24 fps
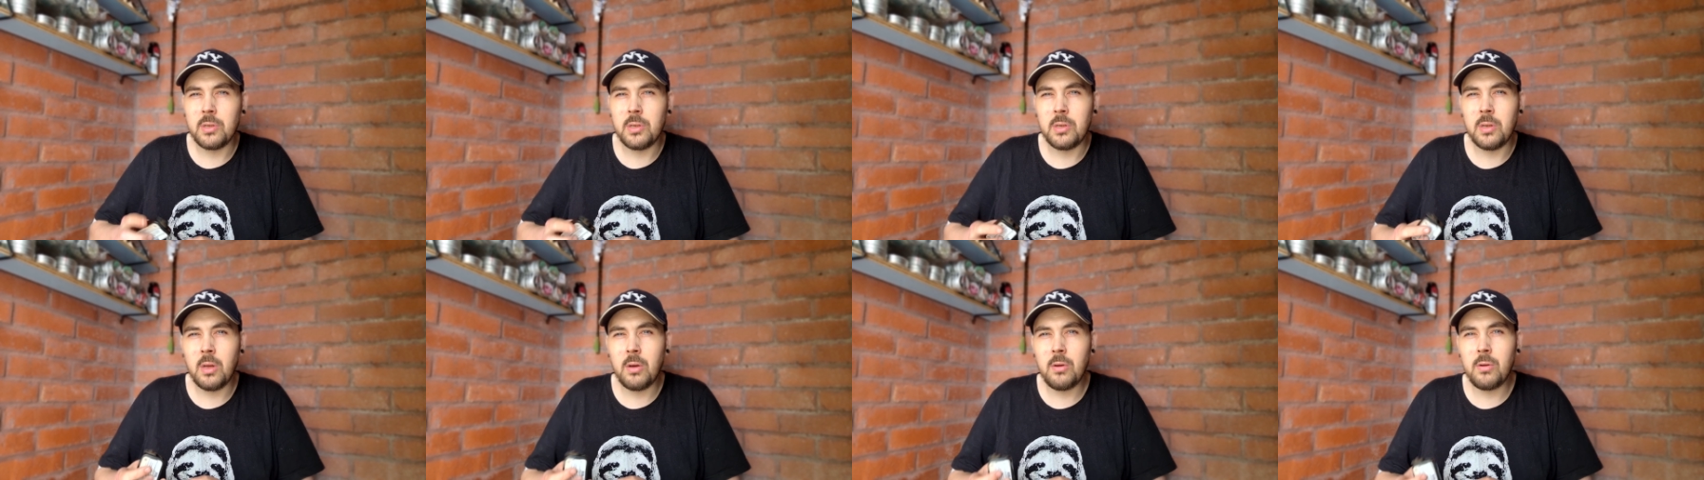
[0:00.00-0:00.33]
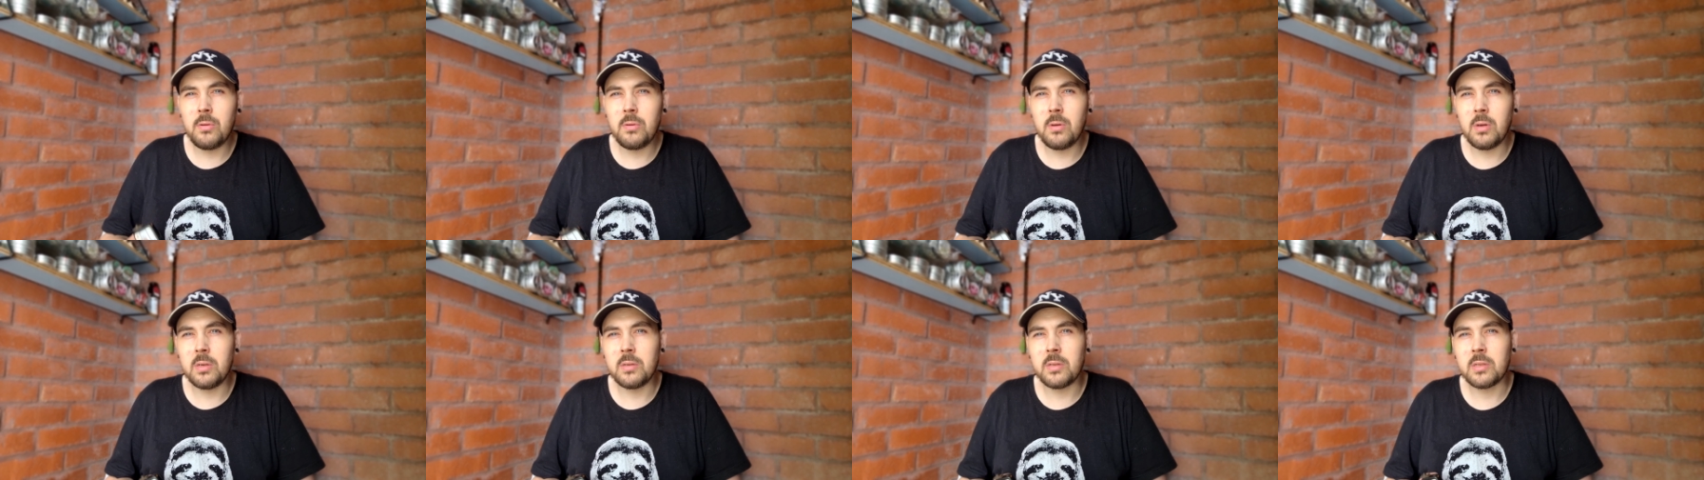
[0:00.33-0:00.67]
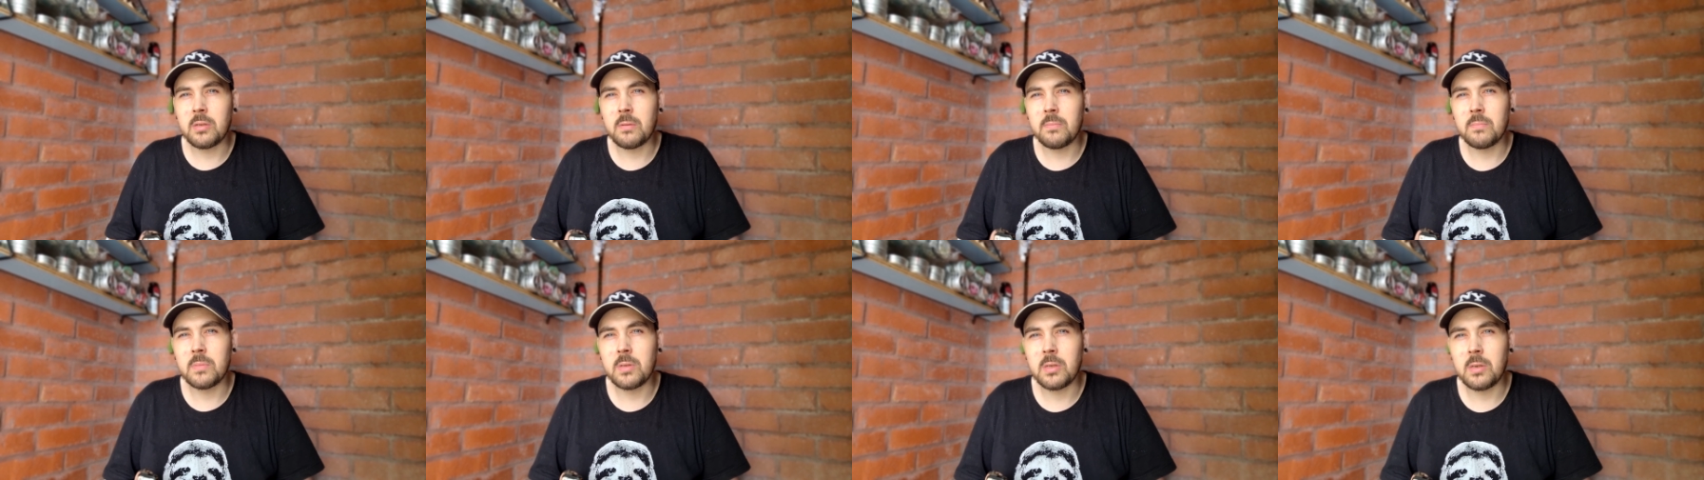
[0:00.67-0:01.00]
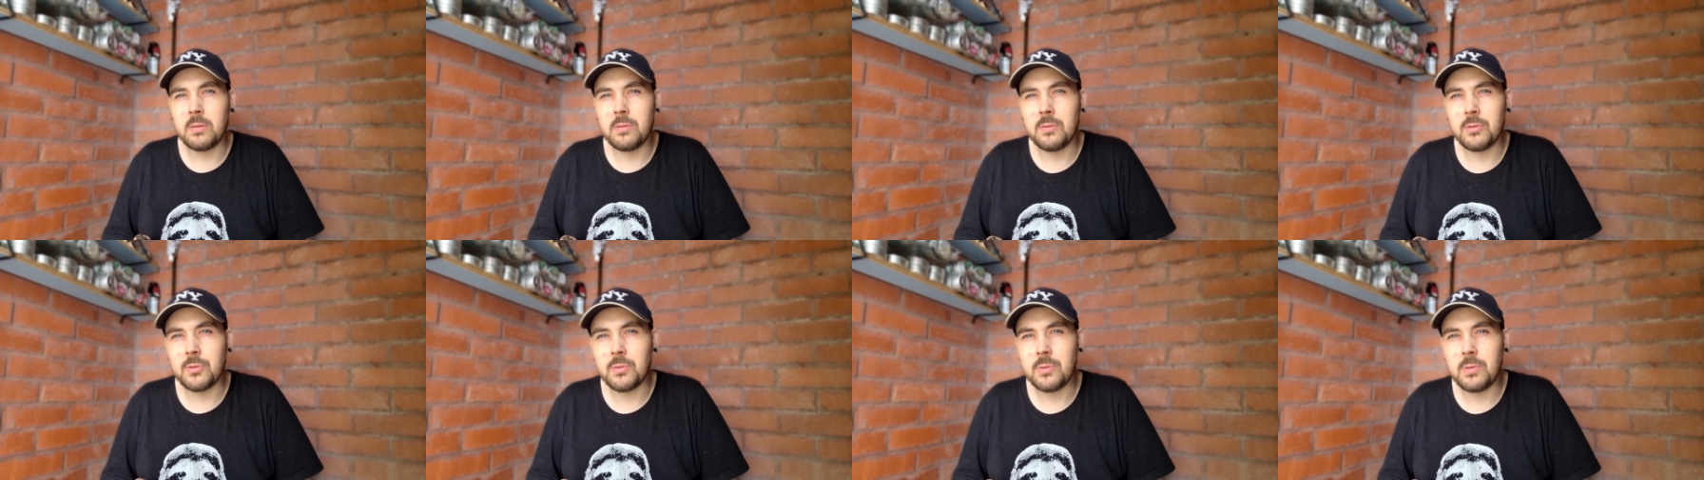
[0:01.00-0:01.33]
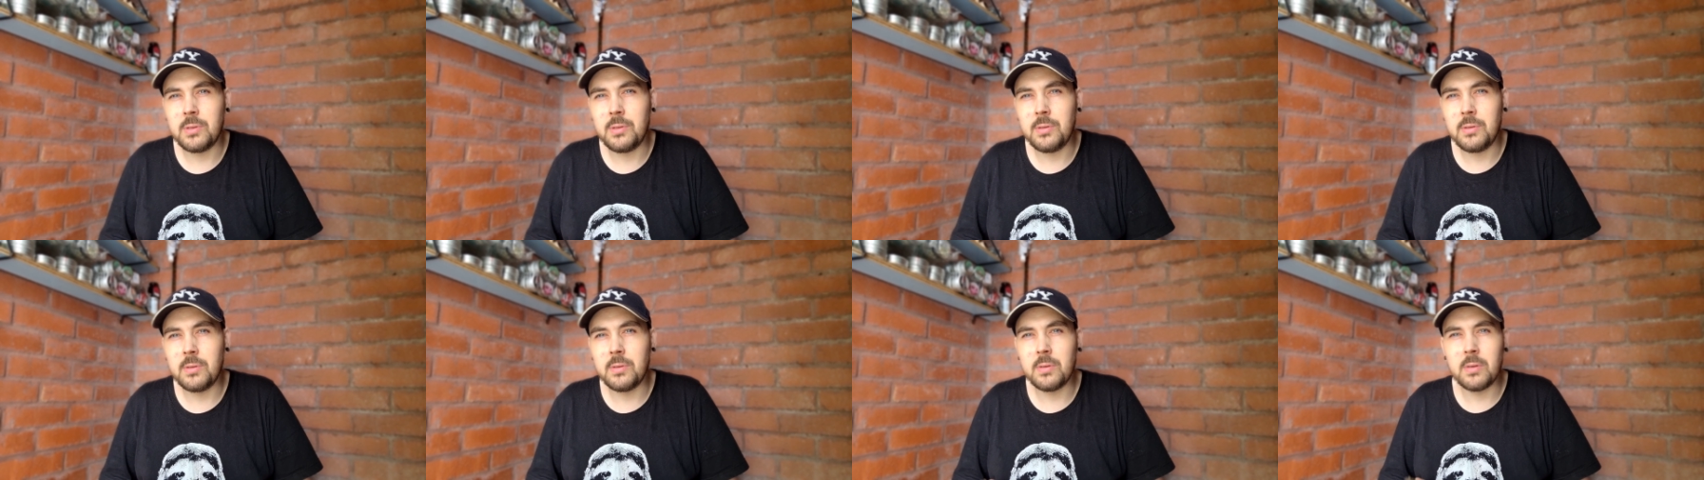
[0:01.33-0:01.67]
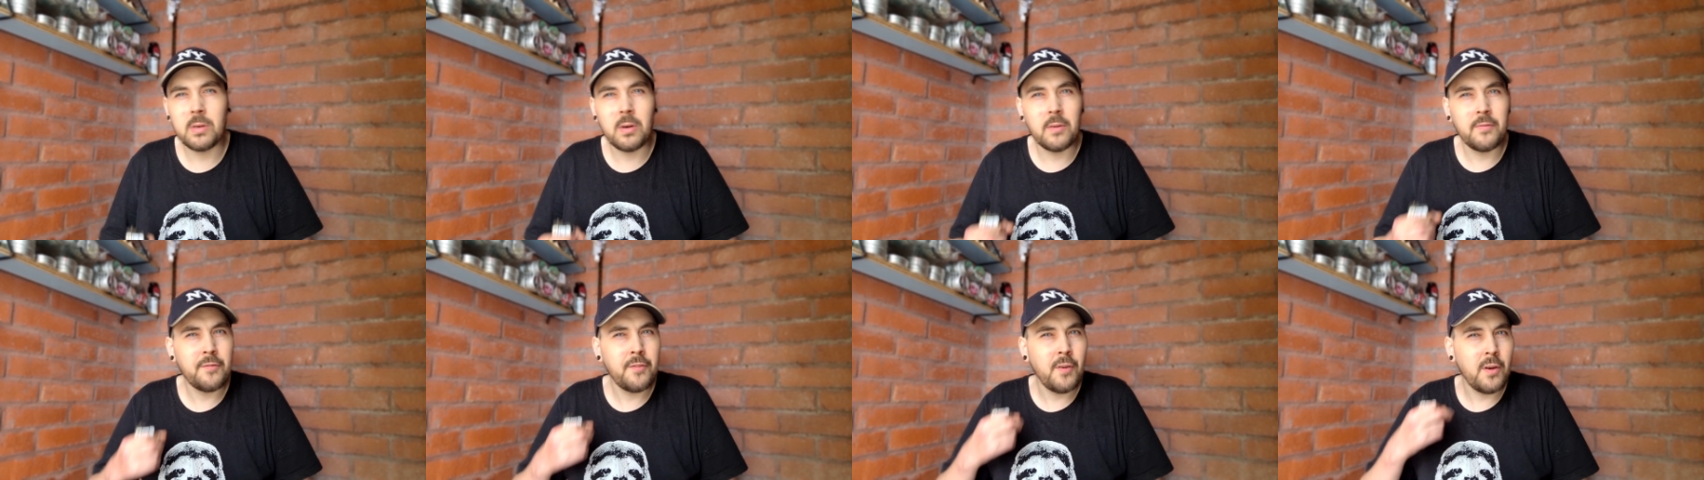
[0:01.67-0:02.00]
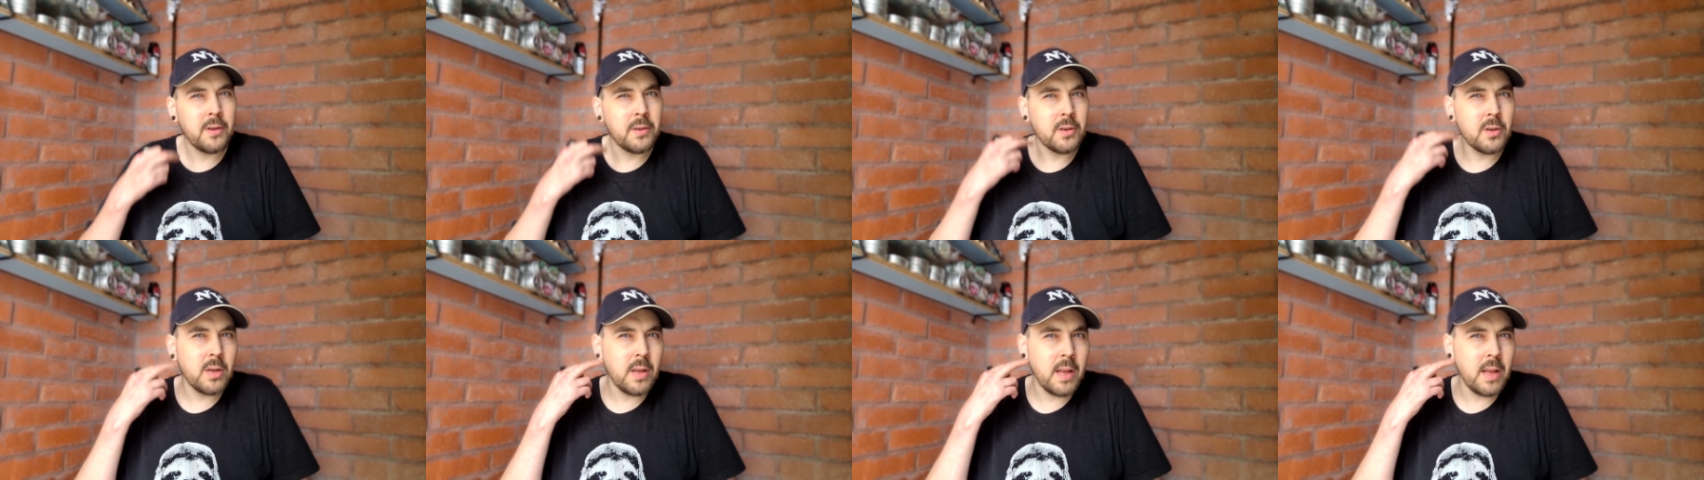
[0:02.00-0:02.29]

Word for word: You know, like sometimes when you, I find